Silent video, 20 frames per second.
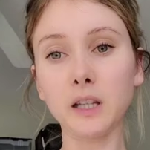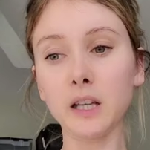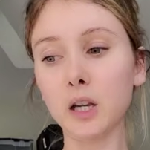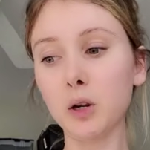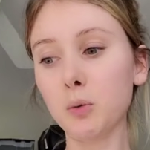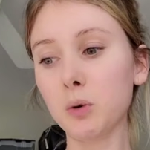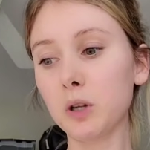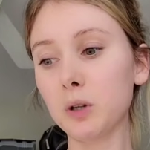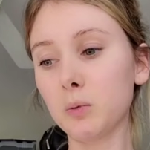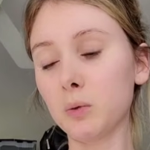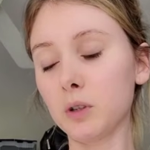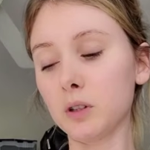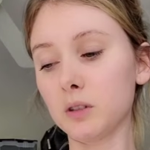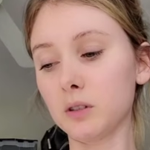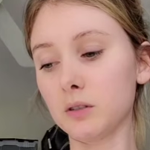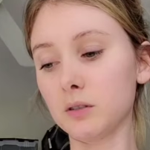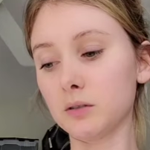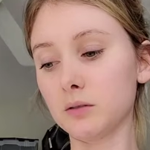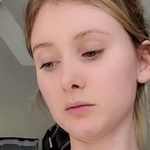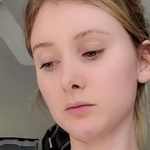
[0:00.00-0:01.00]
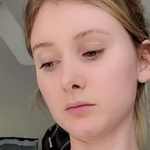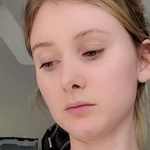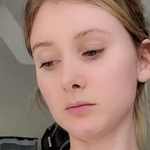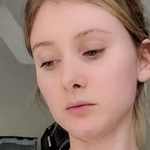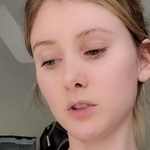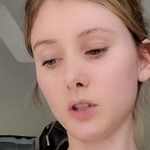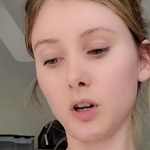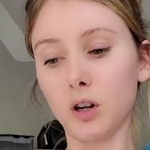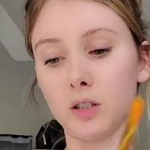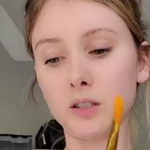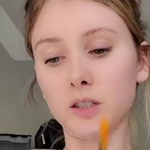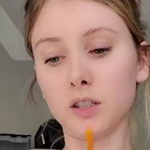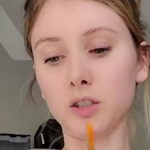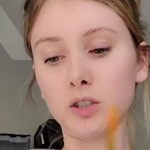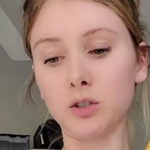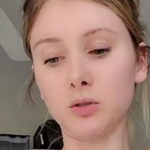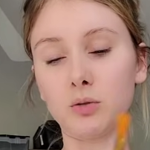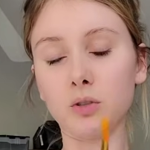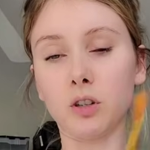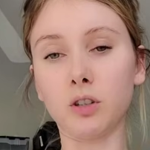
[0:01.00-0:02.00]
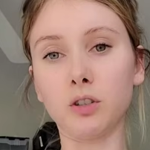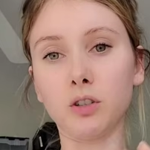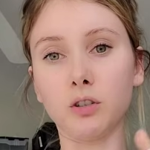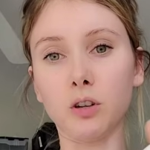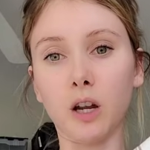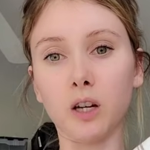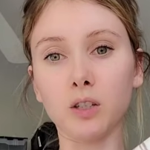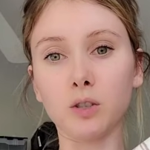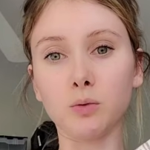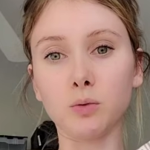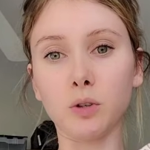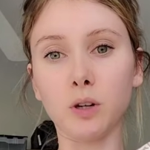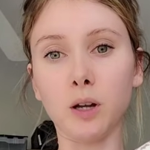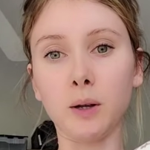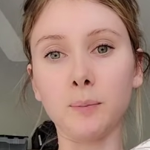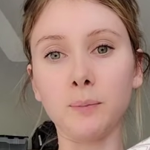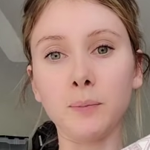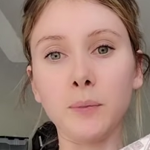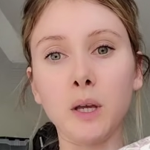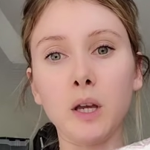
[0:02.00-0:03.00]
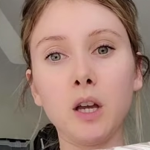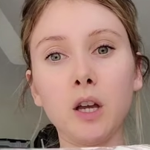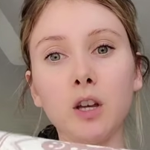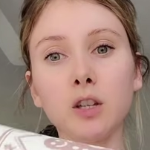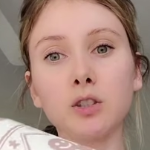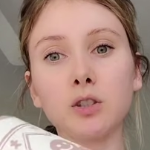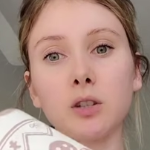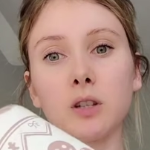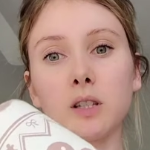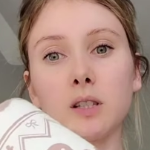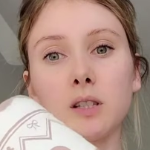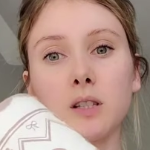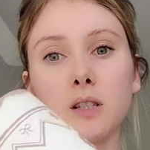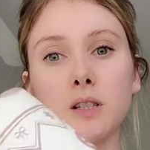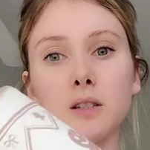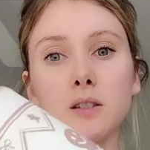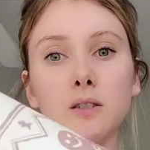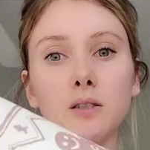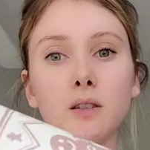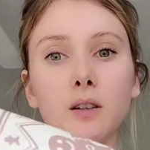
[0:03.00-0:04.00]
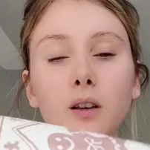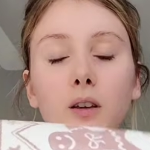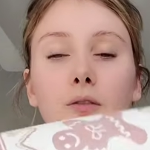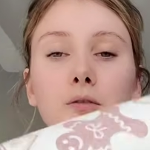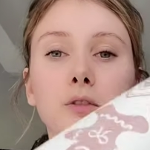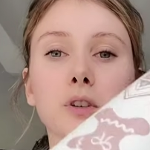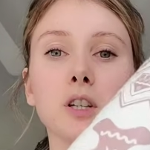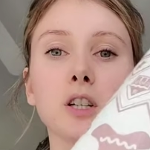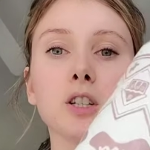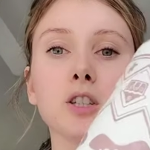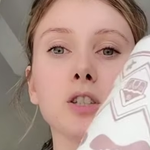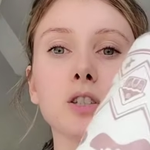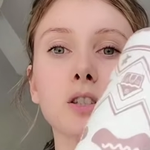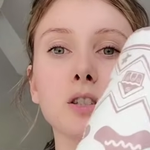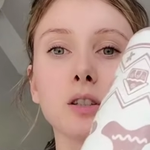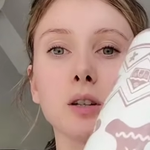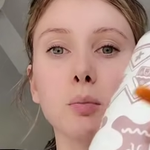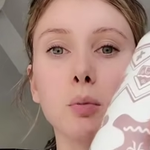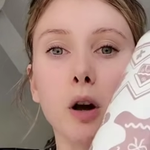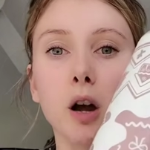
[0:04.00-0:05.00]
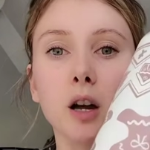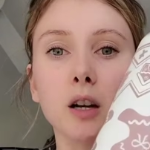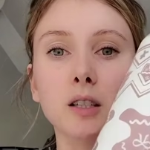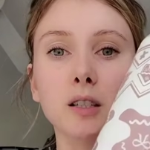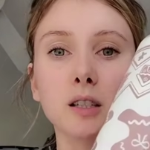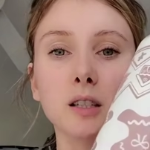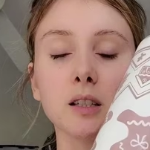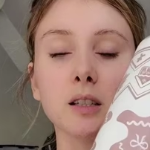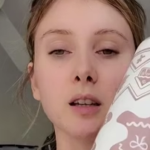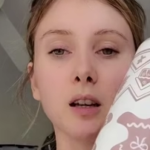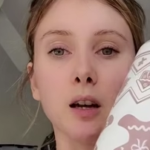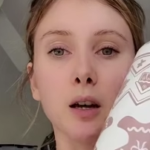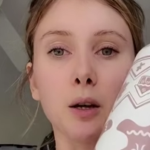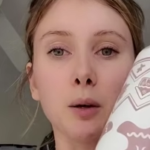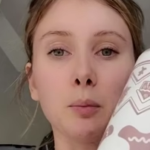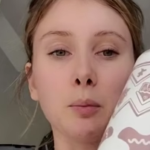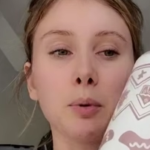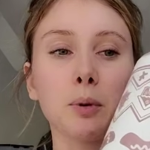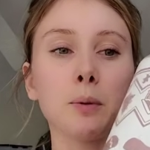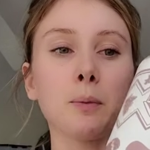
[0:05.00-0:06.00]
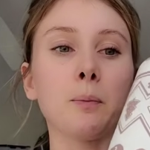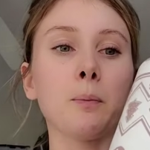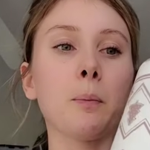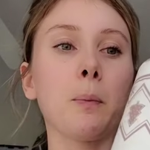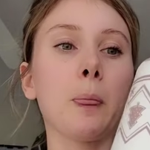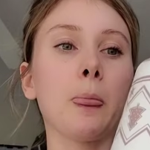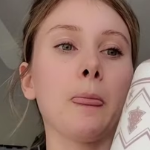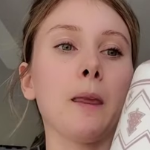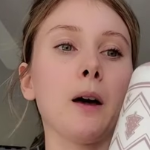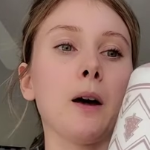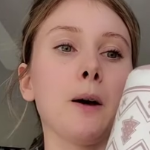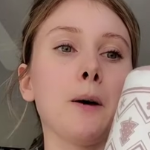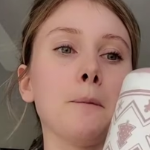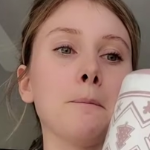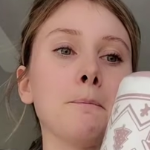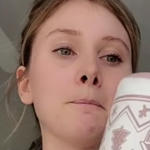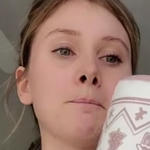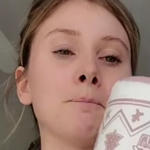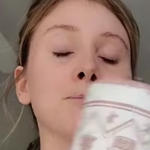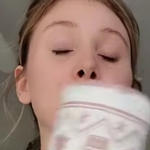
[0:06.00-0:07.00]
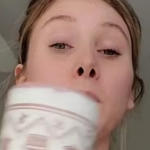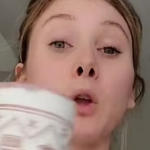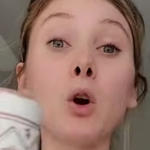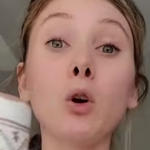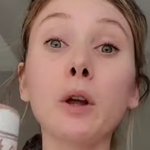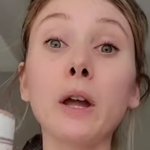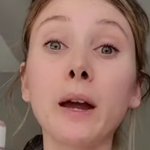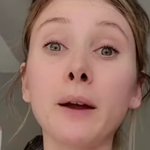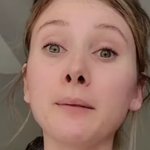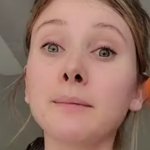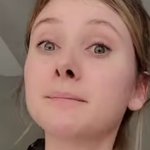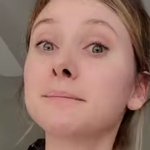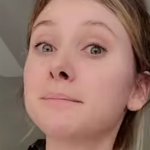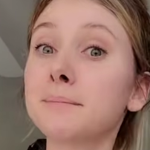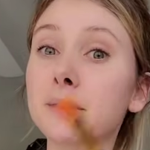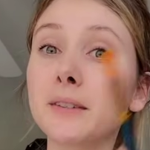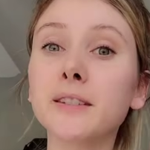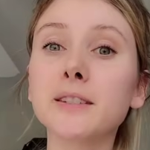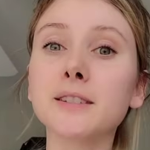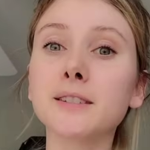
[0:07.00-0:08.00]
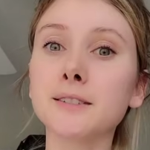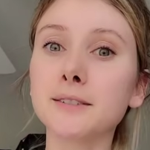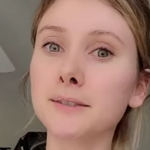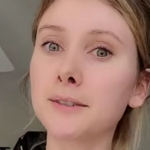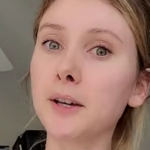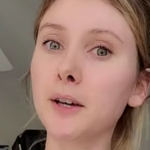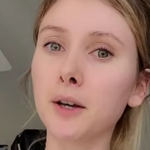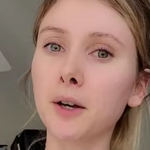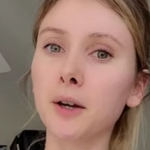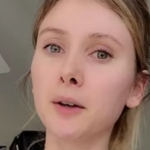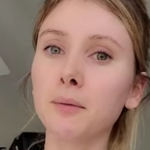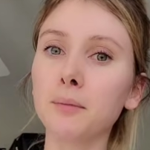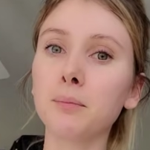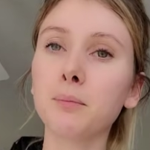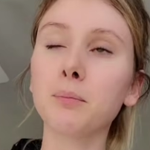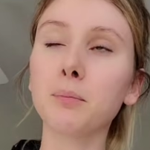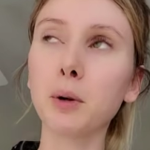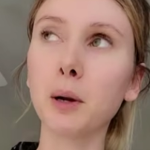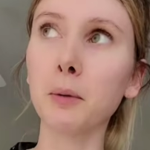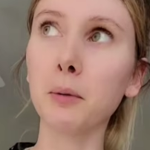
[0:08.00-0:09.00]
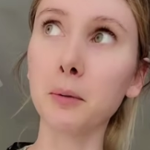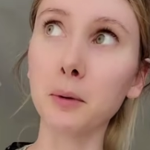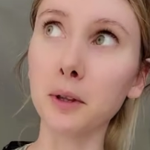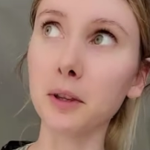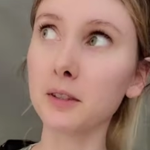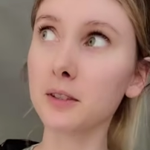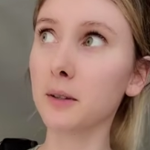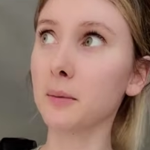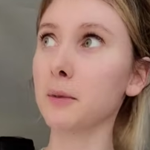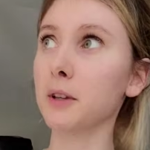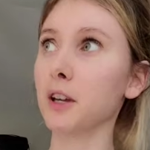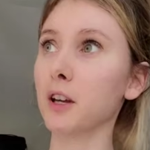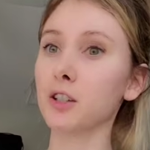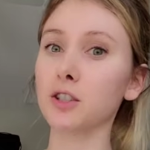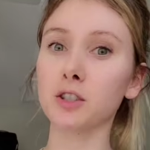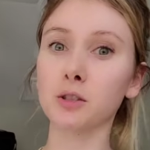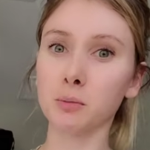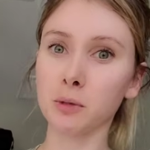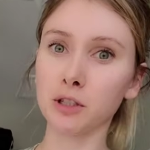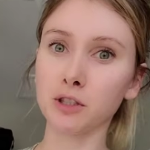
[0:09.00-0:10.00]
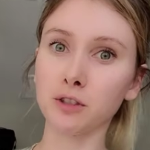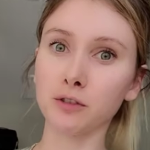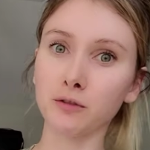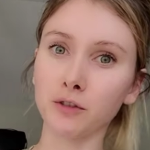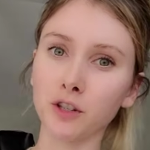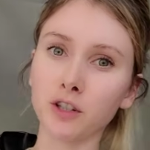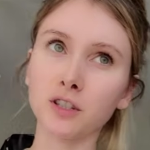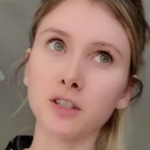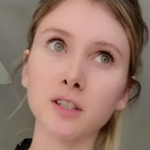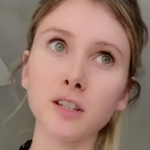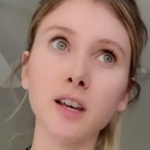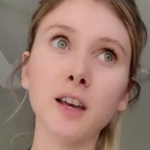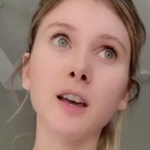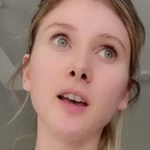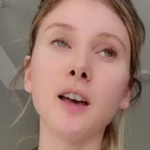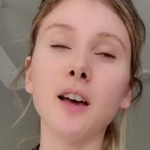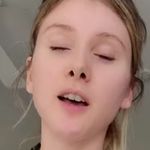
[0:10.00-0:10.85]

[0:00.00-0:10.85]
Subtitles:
liquid will cause issues on your actual cup. So this is a finished epoxied cup. Oh yeah, this is probably something I should mention first.